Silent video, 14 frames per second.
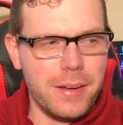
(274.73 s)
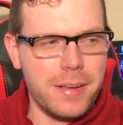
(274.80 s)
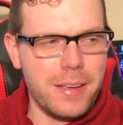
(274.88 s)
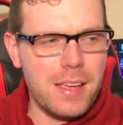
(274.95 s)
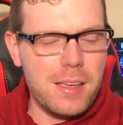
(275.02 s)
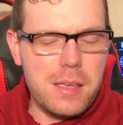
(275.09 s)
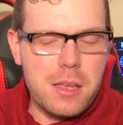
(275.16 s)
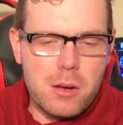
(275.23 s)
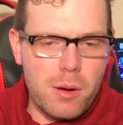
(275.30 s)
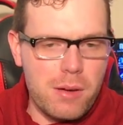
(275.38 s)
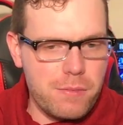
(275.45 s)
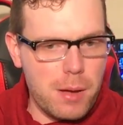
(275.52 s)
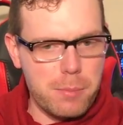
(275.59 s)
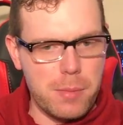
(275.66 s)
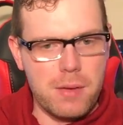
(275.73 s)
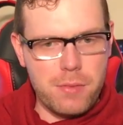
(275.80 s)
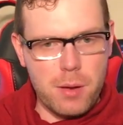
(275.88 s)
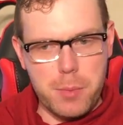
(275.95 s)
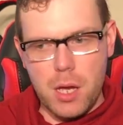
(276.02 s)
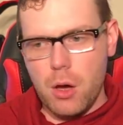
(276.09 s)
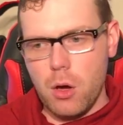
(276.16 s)
you know, if I'm
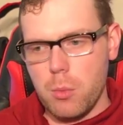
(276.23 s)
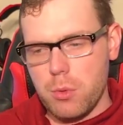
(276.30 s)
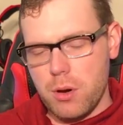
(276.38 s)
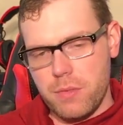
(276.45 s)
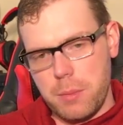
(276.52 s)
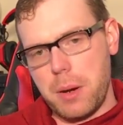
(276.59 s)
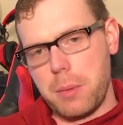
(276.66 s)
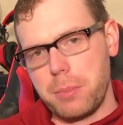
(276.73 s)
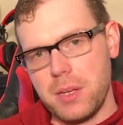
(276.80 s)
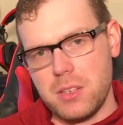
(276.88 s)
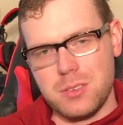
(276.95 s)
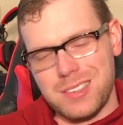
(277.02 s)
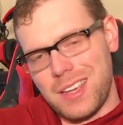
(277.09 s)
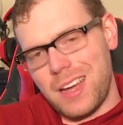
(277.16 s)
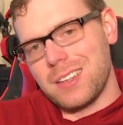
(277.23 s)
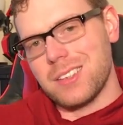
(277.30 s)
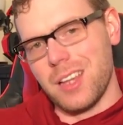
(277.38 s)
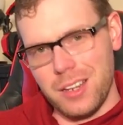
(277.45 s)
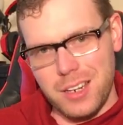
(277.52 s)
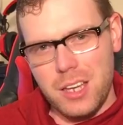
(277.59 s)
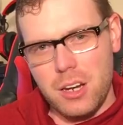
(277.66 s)
at home, or if I'm in a place that's got a
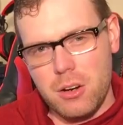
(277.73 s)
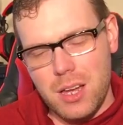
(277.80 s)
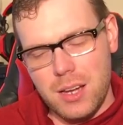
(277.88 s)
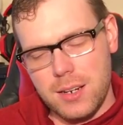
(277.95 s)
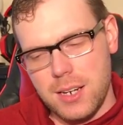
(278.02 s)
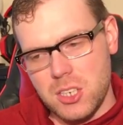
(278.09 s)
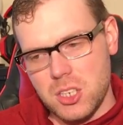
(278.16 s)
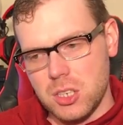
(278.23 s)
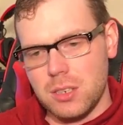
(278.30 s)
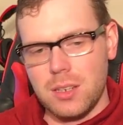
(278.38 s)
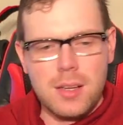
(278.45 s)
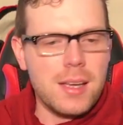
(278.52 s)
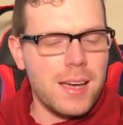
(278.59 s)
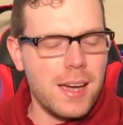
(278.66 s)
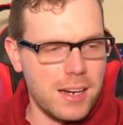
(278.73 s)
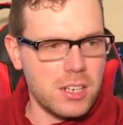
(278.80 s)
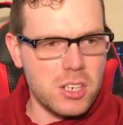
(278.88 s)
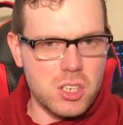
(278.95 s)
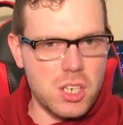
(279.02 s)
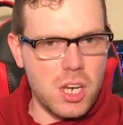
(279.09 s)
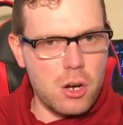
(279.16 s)
solid internet connection, I can
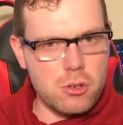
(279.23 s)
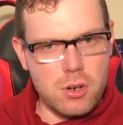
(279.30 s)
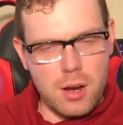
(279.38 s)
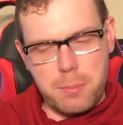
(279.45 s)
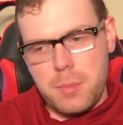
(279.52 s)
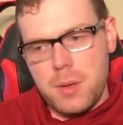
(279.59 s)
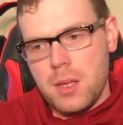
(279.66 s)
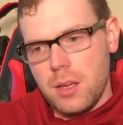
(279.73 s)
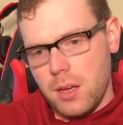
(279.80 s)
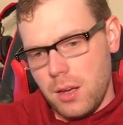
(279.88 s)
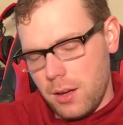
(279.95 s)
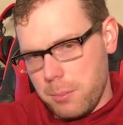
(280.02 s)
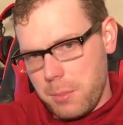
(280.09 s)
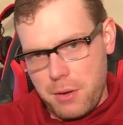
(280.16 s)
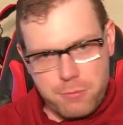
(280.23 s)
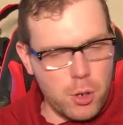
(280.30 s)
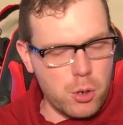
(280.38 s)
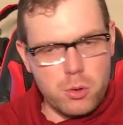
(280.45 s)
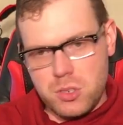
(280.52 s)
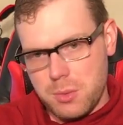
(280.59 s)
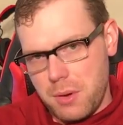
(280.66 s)
just airdrop my
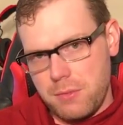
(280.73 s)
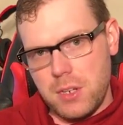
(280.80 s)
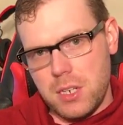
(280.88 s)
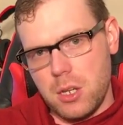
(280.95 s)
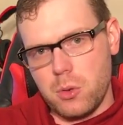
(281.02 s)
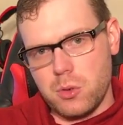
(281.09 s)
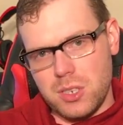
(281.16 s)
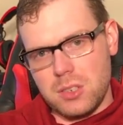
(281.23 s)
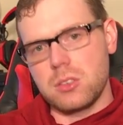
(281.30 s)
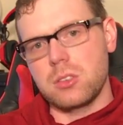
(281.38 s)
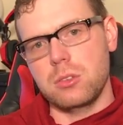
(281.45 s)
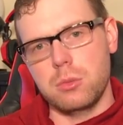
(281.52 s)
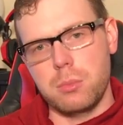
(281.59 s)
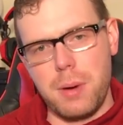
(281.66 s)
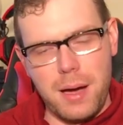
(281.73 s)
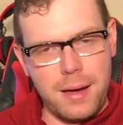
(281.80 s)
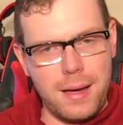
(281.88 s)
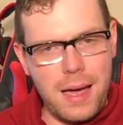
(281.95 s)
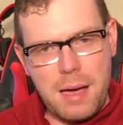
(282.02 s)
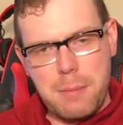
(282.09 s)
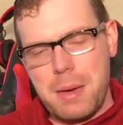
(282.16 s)
photos and my videos into my
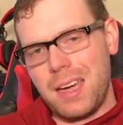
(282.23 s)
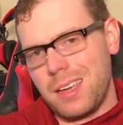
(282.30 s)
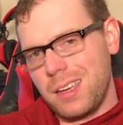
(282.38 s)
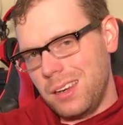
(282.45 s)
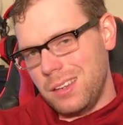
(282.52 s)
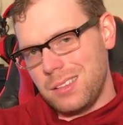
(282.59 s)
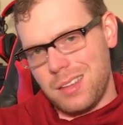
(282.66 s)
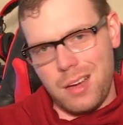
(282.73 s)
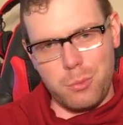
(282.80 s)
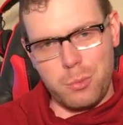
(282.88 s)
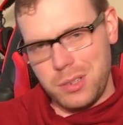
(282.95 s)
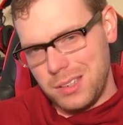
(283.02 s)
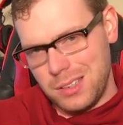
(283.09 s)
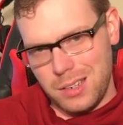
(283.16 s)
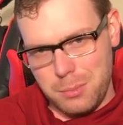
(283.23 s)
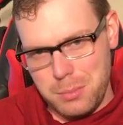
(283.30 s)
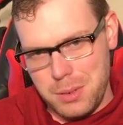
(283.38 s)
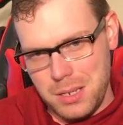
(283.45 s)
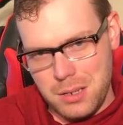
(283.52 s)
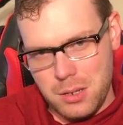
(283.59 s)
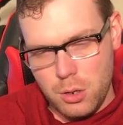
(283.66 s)
iMac, and it's not really going to
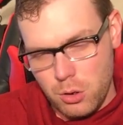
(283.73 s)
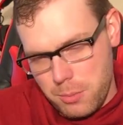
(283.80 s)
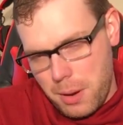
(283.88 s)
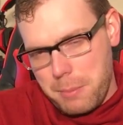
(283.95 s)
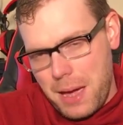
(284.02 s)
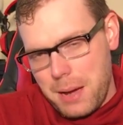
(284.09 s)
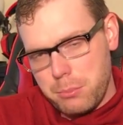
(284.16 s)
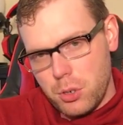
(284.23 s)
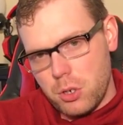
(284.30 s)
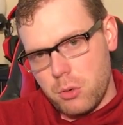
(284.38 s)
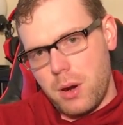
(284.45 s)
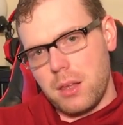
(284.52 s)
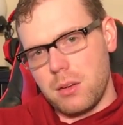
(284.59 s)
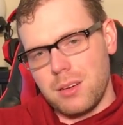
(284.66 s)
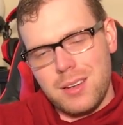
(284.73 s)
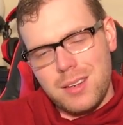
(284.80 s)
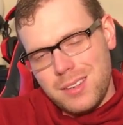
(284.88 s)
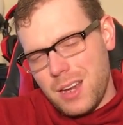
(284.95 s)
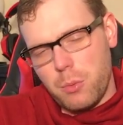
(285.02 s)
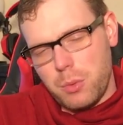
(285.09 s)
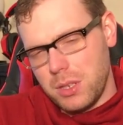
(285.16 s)
be, or my MacBook rather,
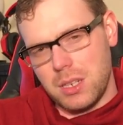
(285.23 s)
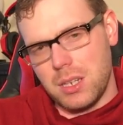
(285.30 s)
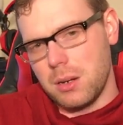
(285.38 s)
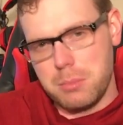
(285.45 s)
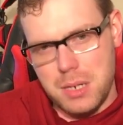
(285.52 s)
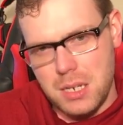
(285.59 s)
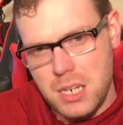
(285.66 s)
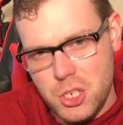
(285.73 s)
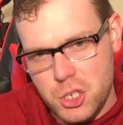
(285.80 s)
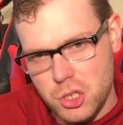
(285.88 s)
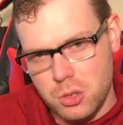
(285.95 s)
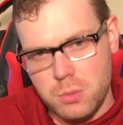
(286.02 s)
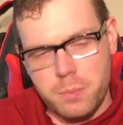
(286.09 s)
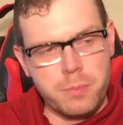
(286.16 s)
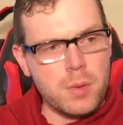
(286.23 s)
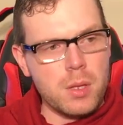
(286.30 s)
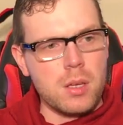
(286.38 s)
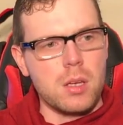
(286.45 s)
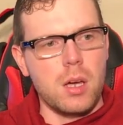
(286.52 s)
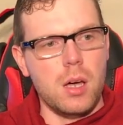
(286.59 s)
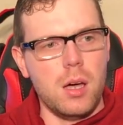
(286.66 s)
not really going to be an issue.
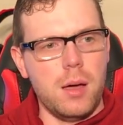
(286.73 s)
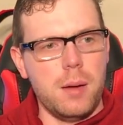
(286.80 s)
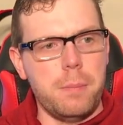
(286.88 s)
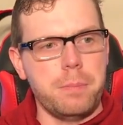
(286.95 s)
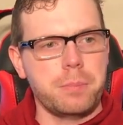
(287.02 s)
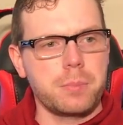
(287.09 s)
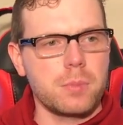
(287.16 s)
Well,